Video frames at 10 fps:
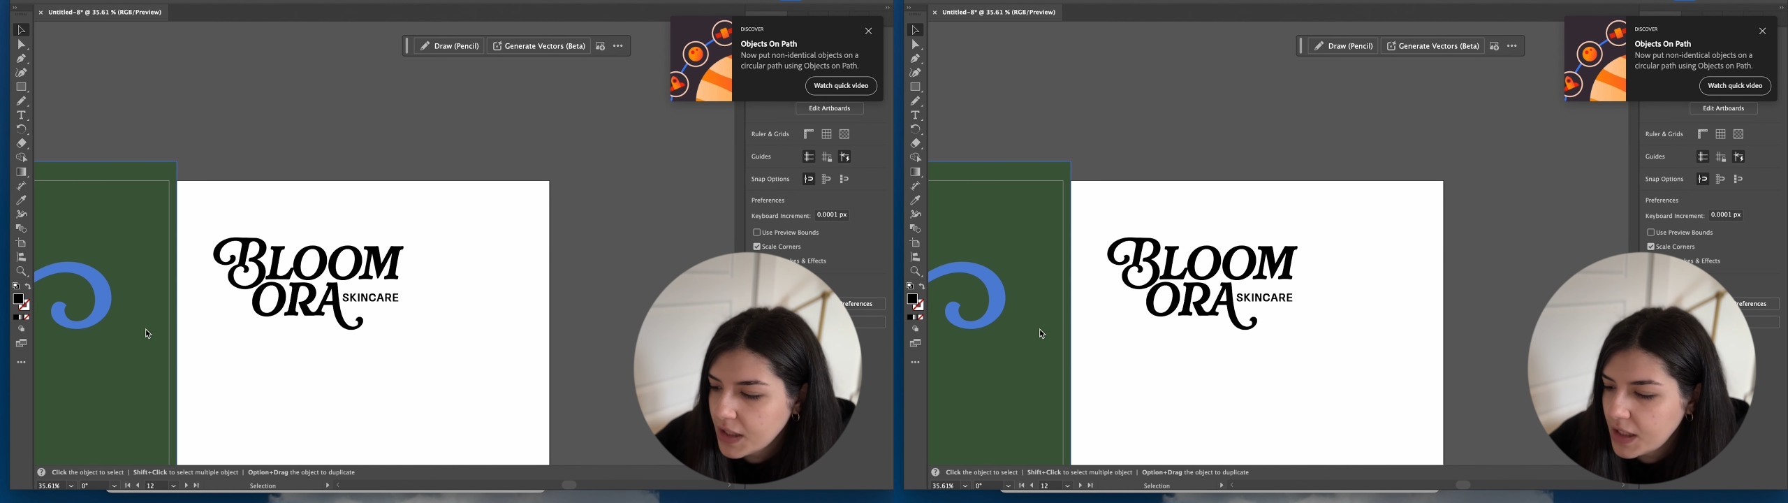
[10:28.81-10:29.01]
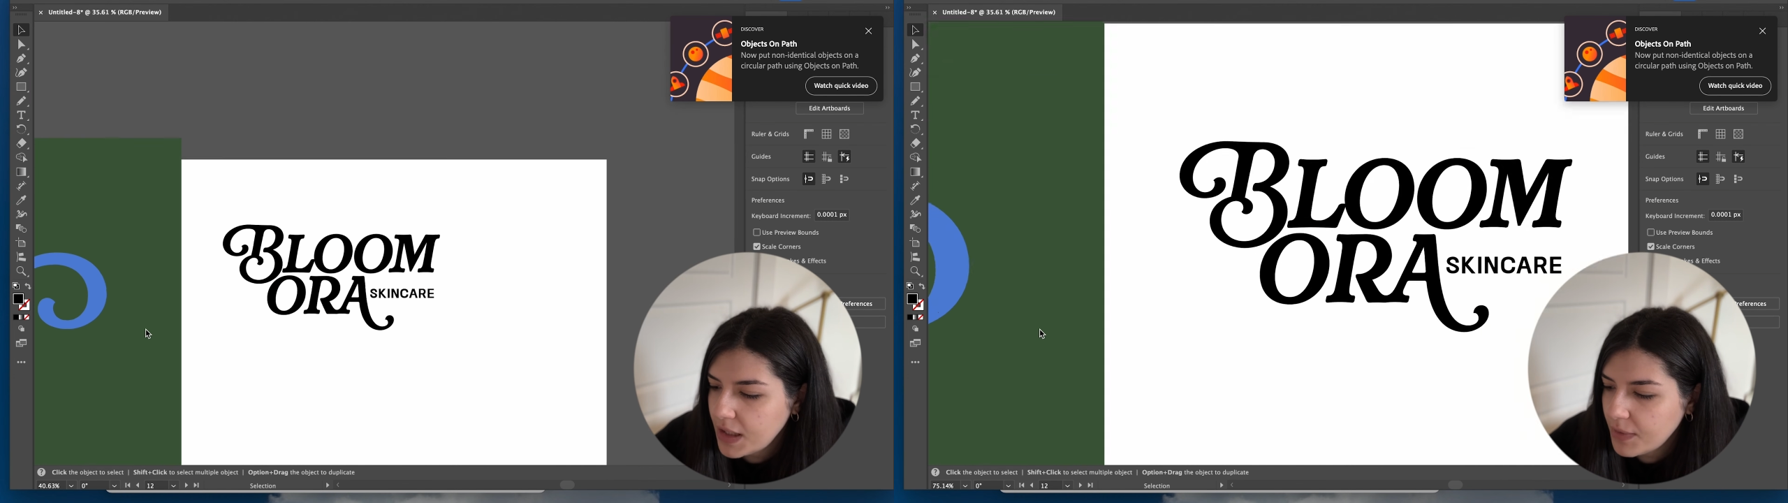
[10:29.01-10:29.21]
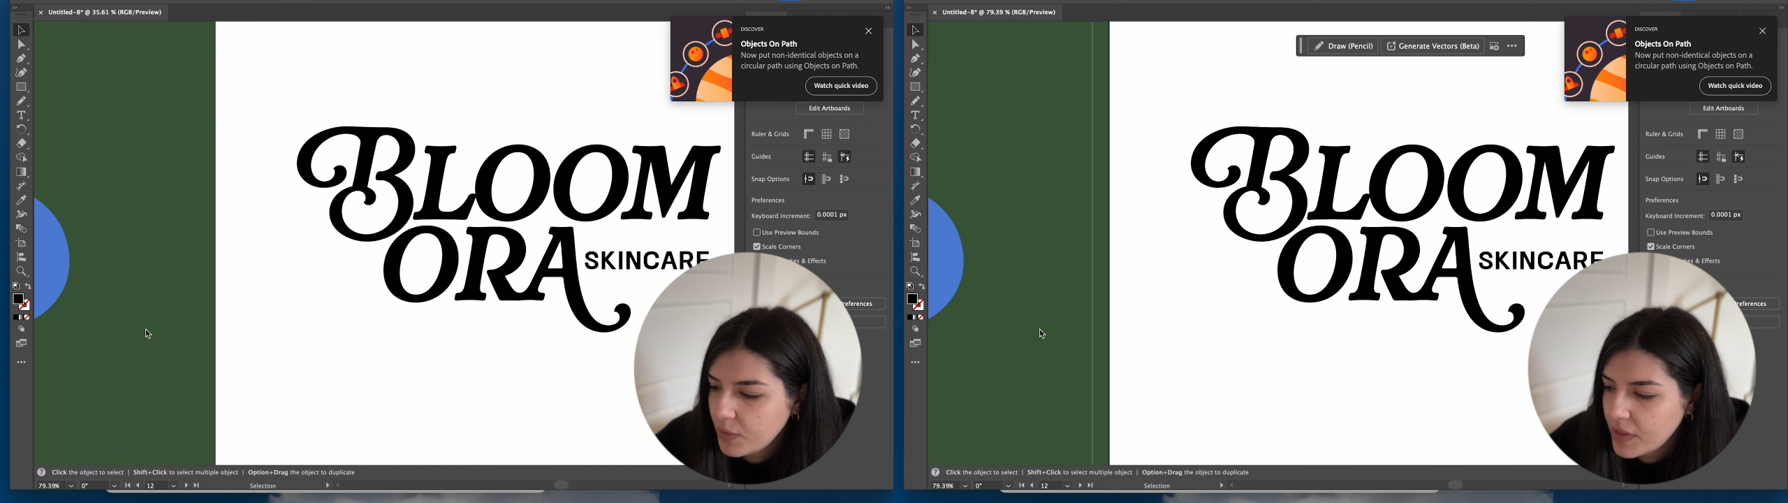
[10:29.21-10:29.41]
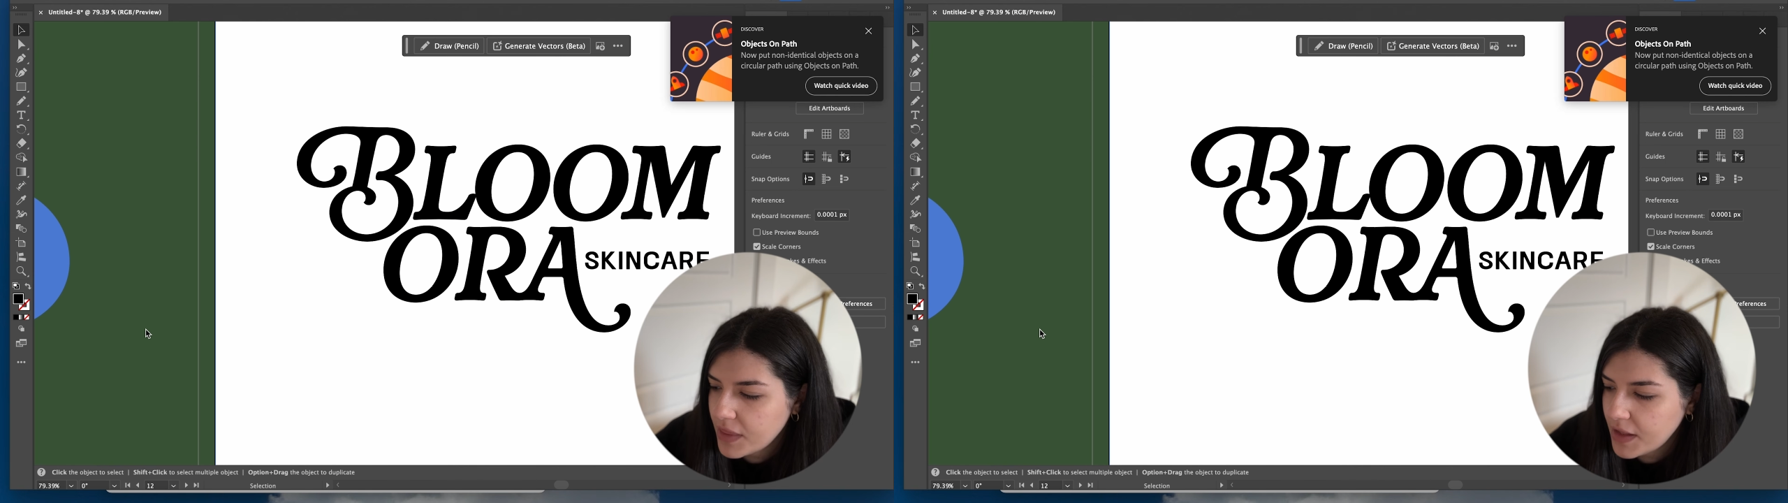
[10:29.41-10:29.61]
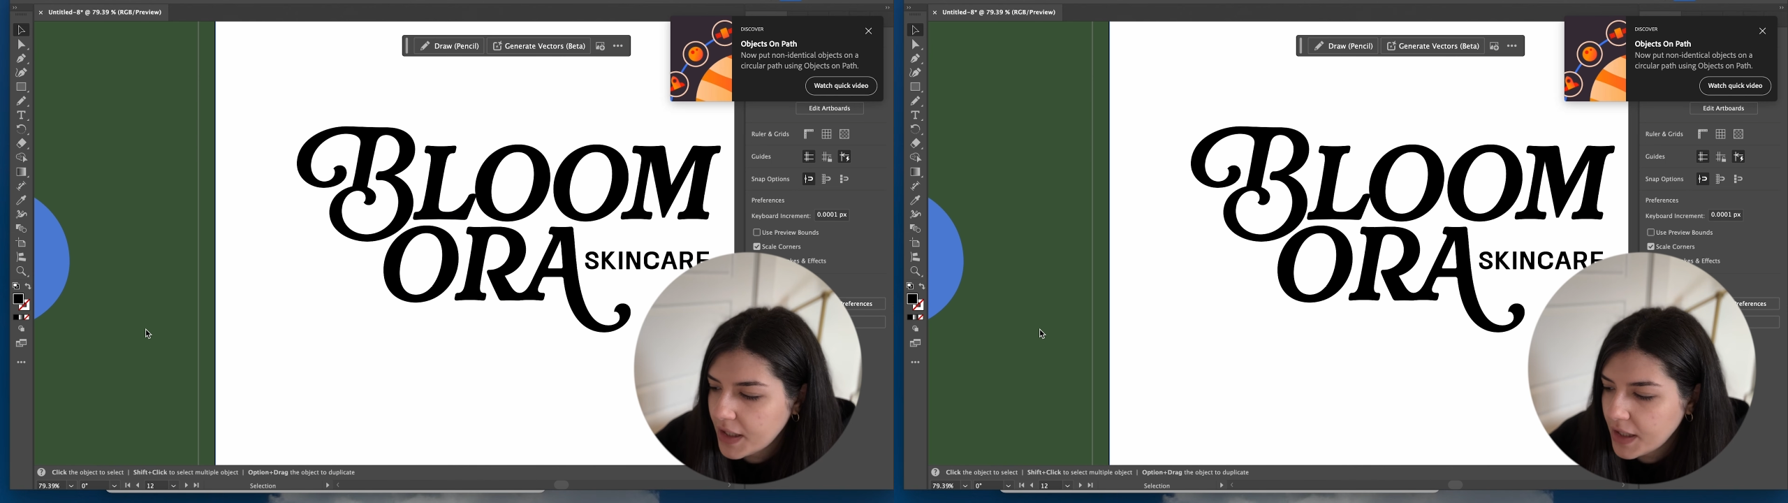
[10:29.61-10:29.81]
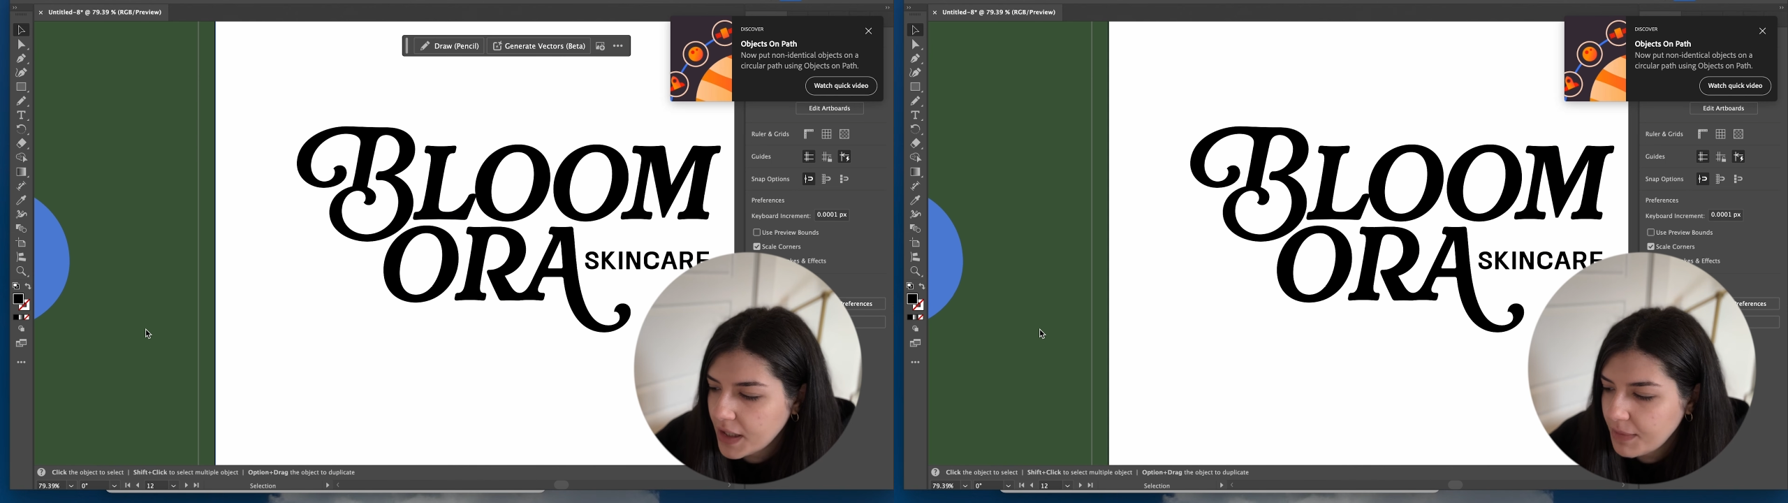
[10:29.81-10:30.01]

keep it with that.